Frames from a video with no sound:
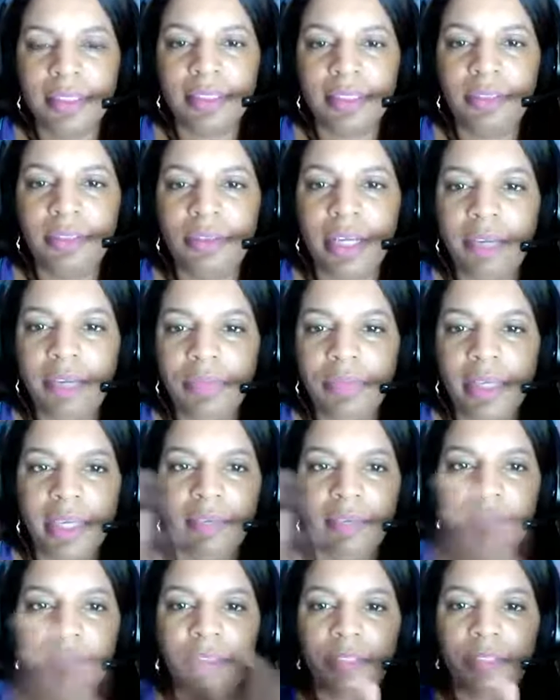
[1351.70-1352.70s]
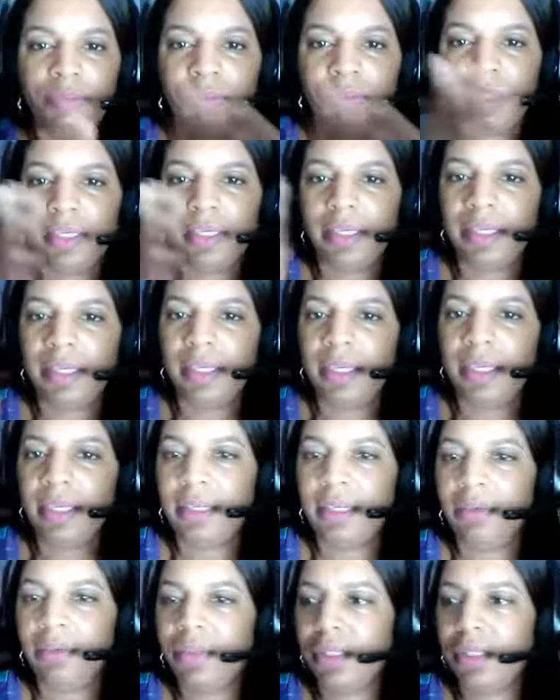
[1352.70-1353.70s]
You have to have different
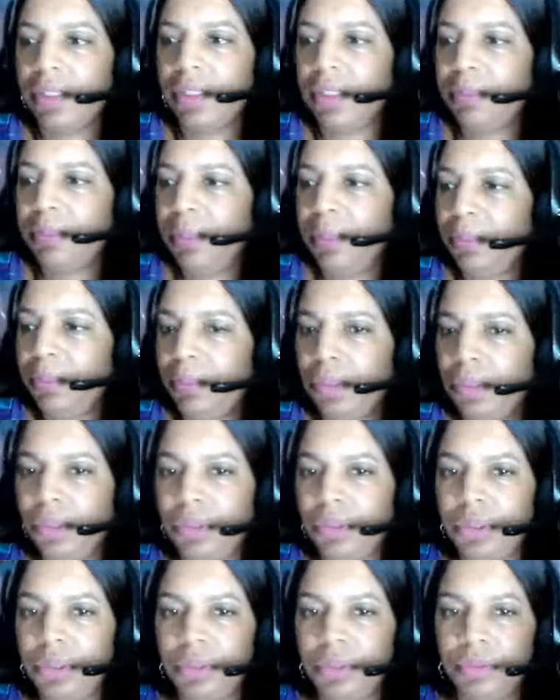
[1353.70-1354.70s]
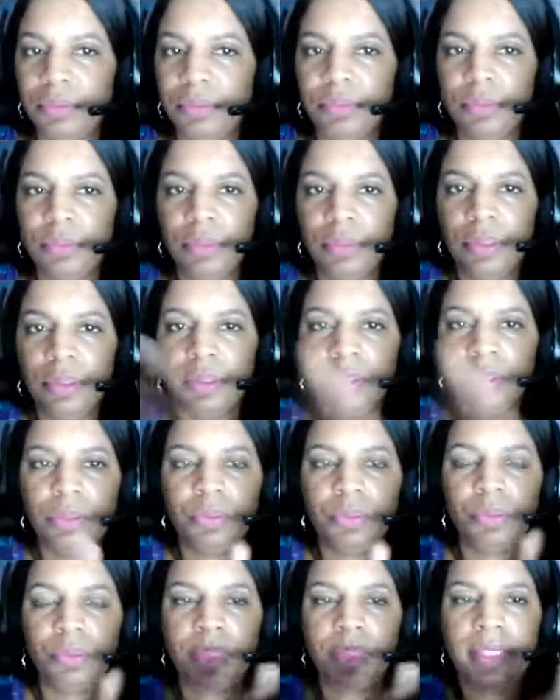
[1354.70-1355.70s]
areas that people go to
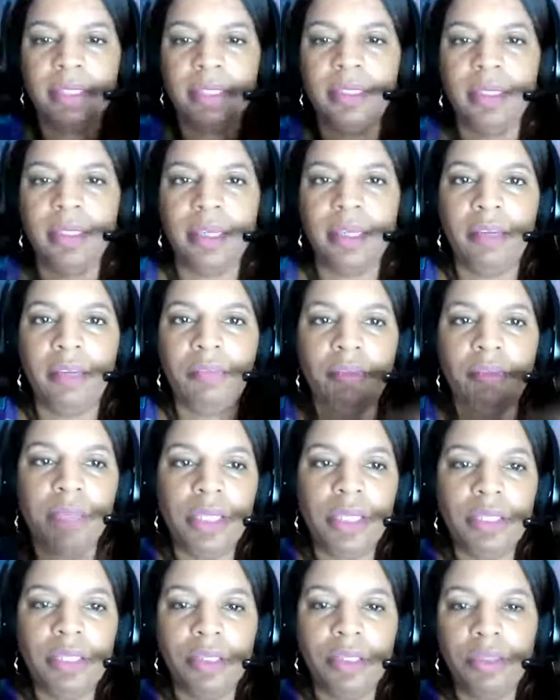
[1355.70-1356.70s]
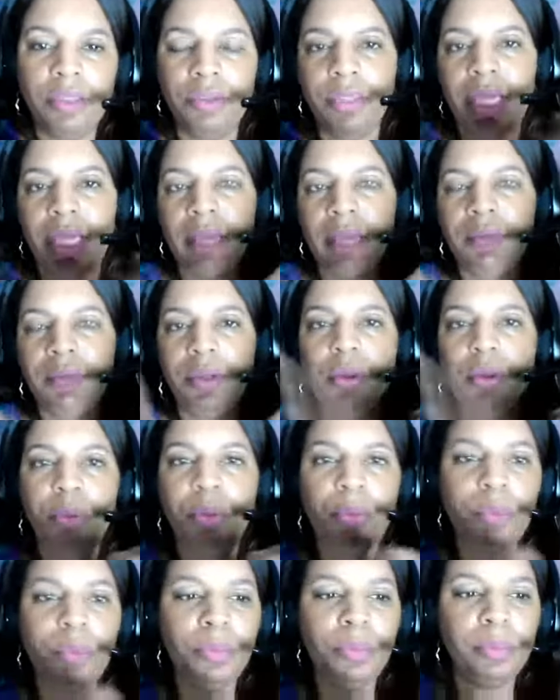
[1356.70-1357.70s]
where they can get information. You can have the
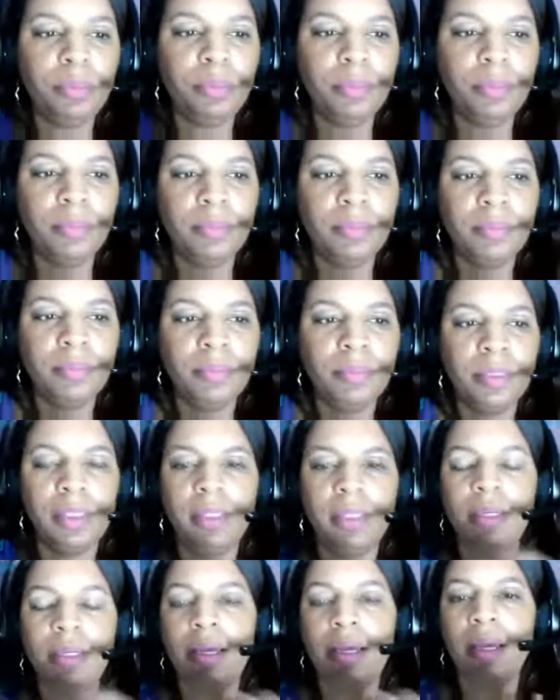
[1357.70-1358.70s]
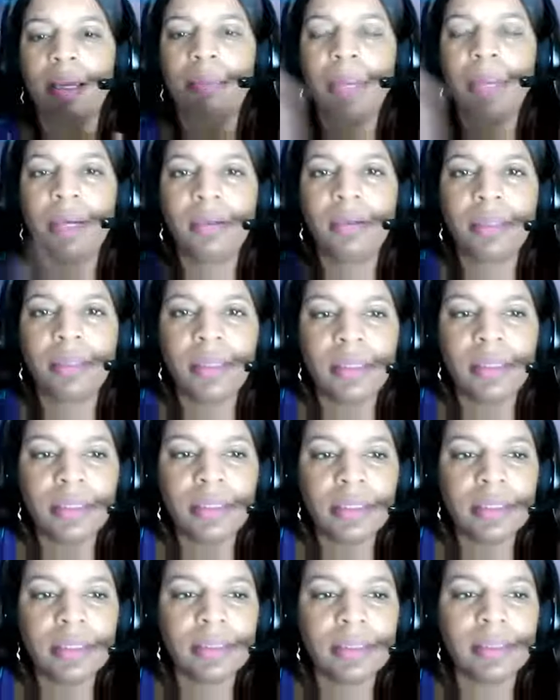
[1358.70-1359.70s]
home, about
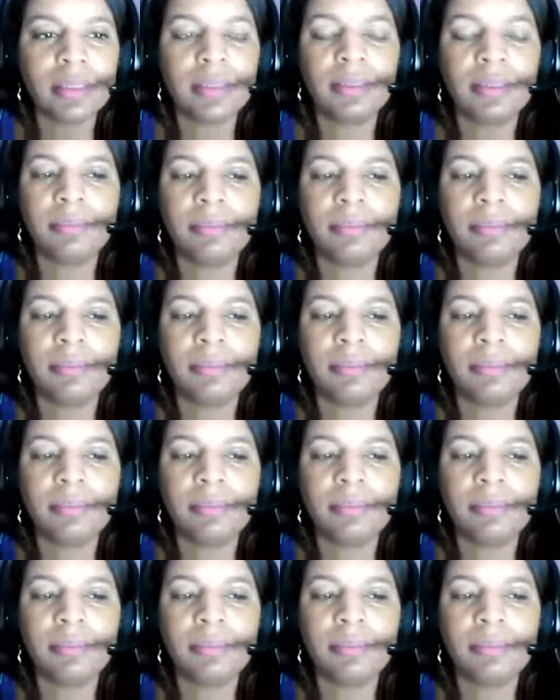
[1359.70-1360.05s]
us,